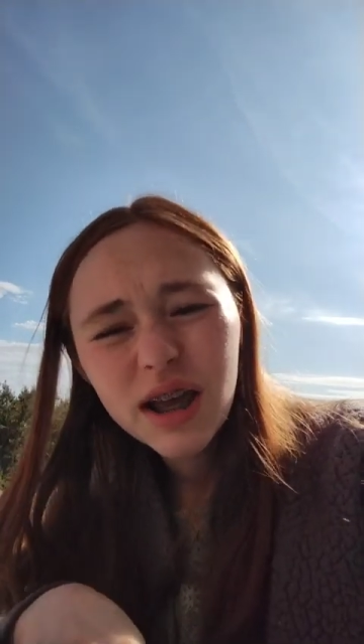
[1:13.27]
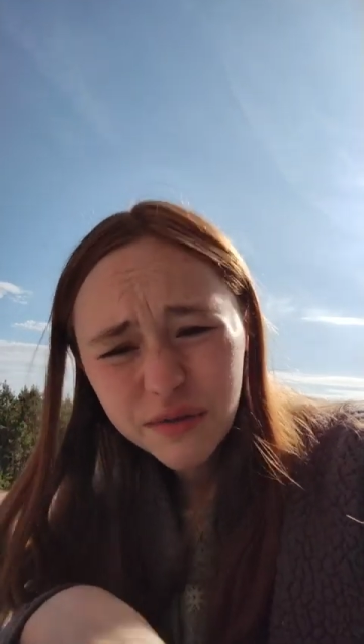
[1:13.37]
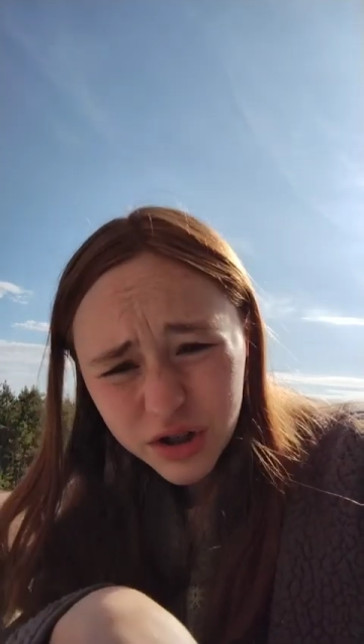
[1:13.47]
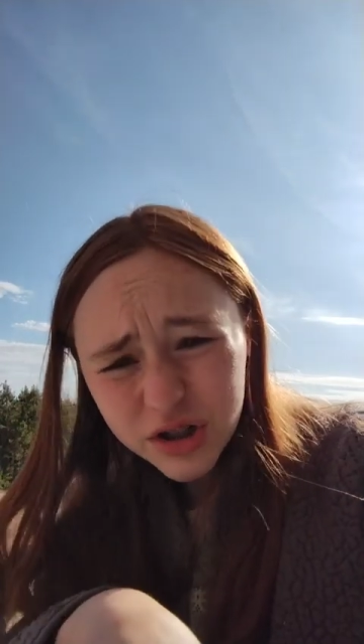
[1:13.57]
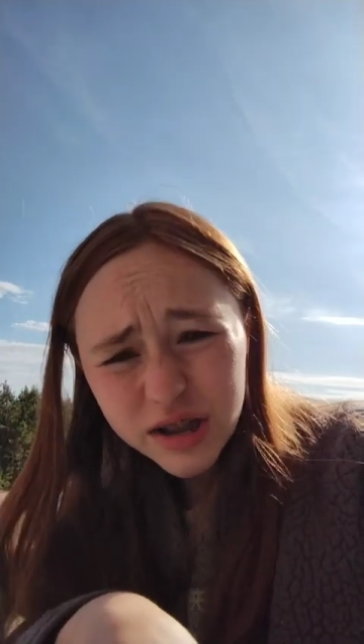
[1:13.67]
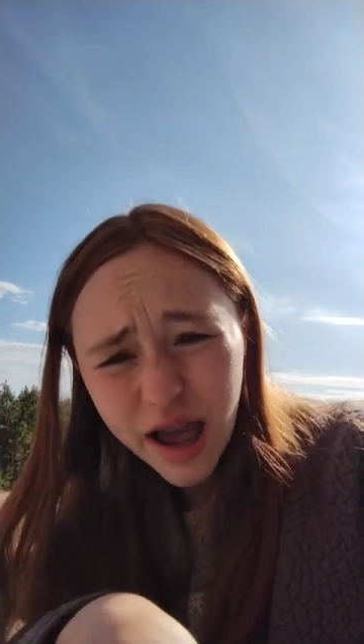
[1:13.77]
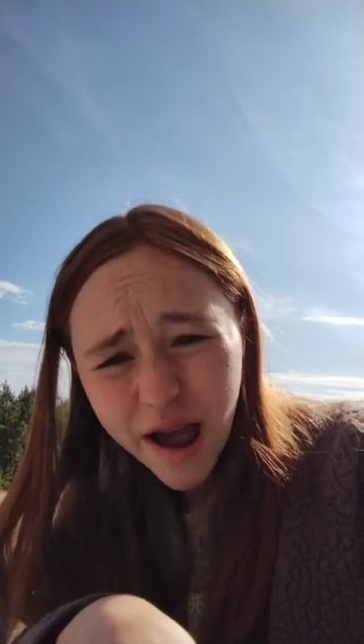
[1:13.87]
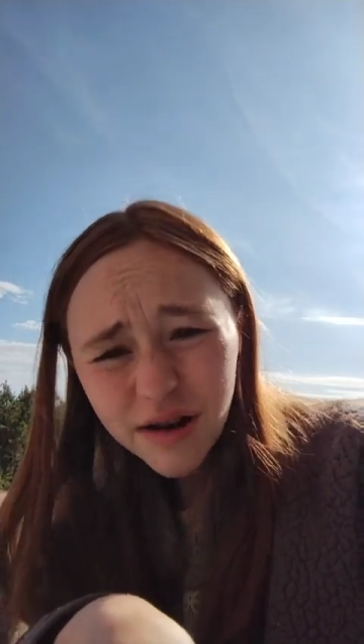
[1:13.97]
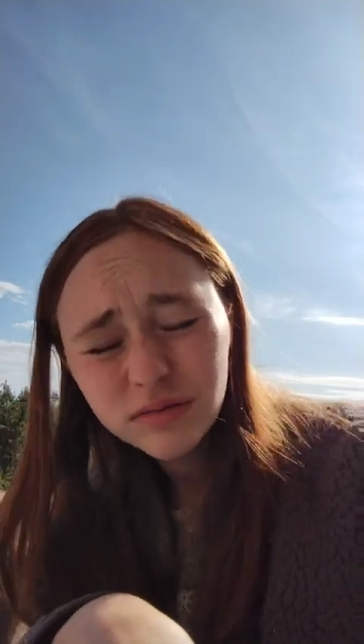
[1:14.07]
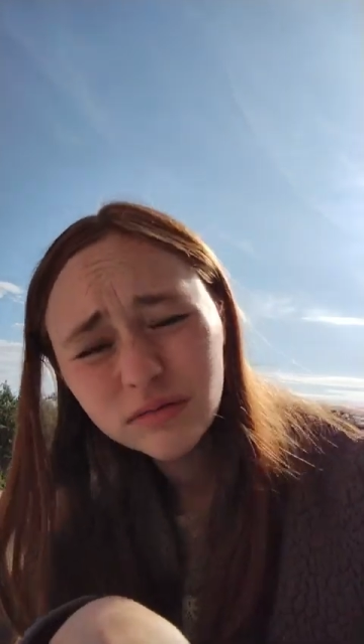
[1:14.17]
If you're
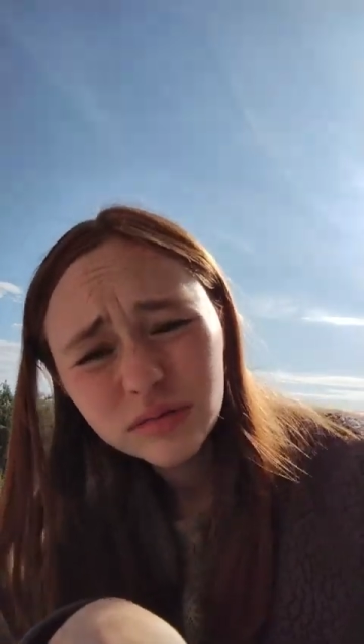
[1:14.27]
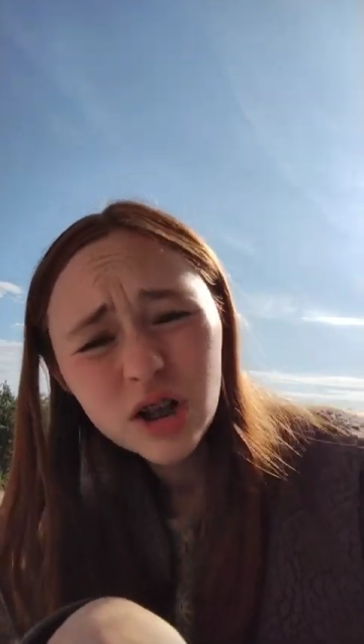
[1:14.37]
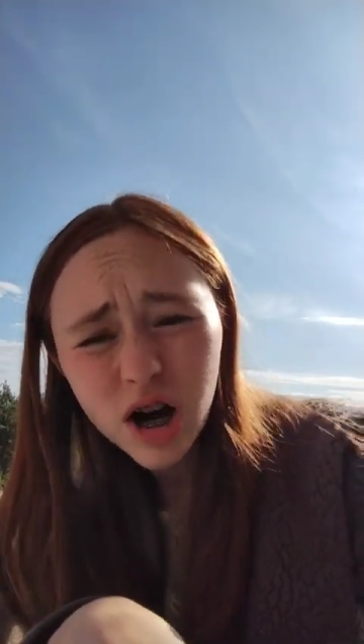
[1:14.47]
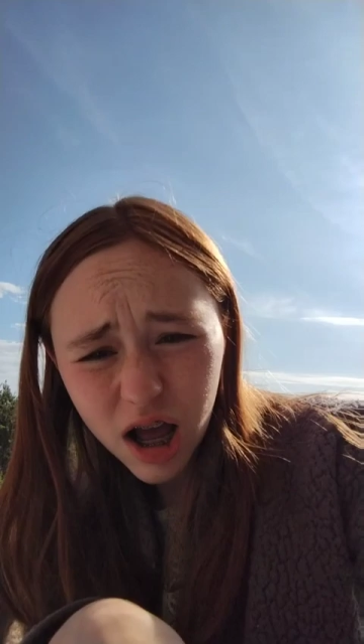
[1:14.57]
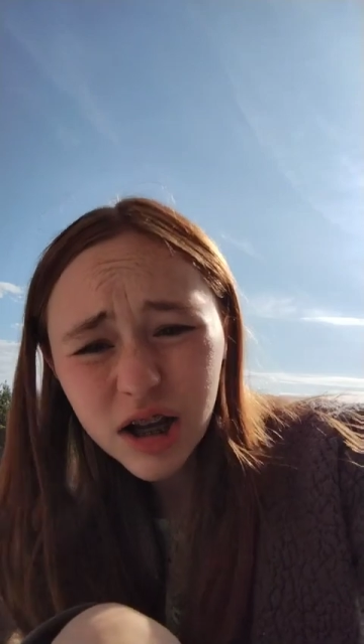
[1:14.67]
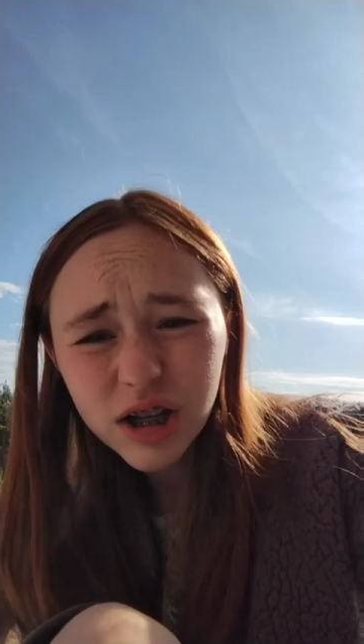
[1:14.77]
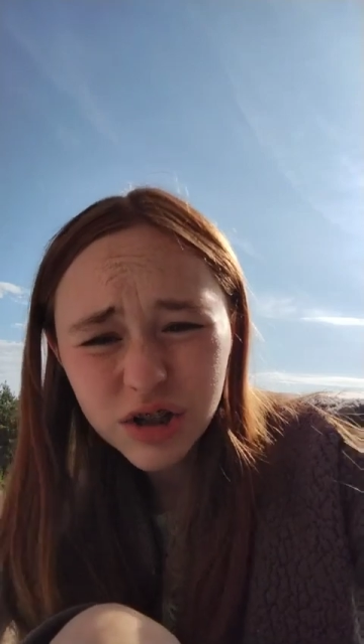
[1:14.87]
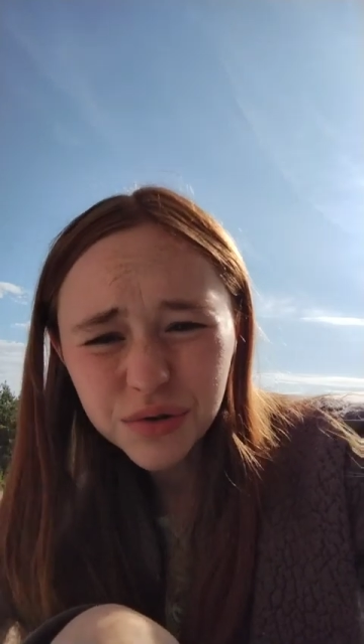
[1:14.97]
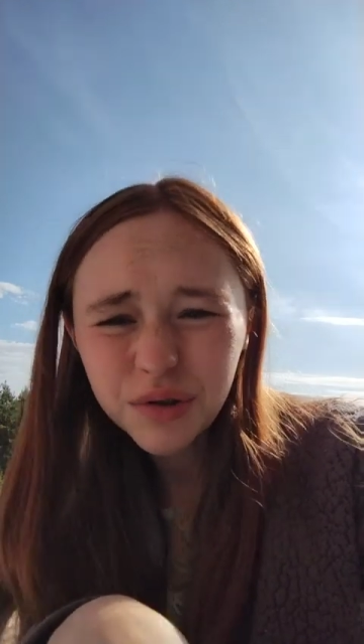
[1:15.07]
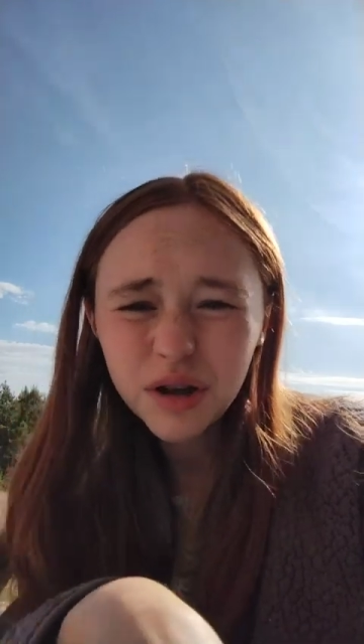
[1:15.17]
sad, you're not going to
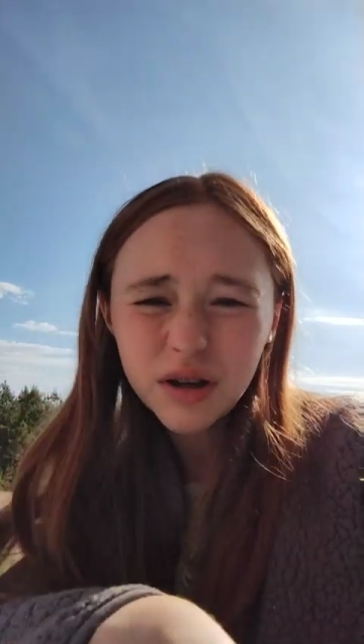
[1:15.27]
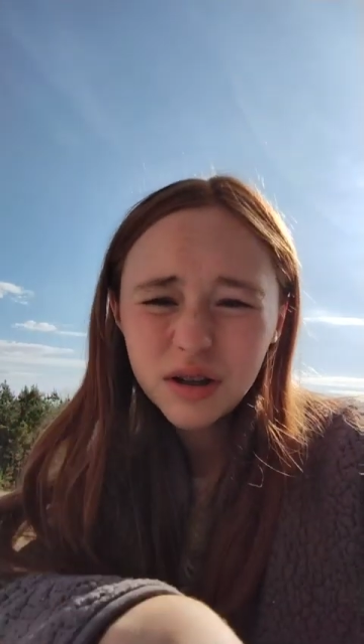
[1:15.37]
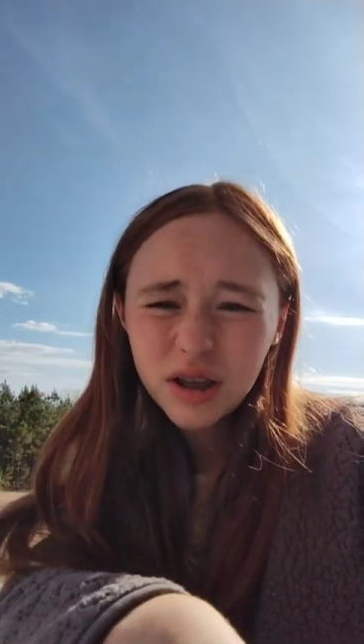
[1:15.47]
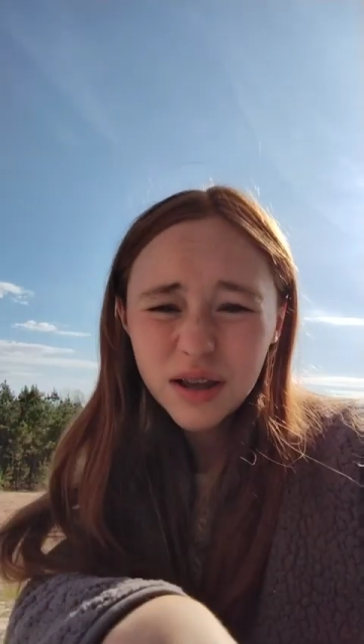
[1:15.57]
do good.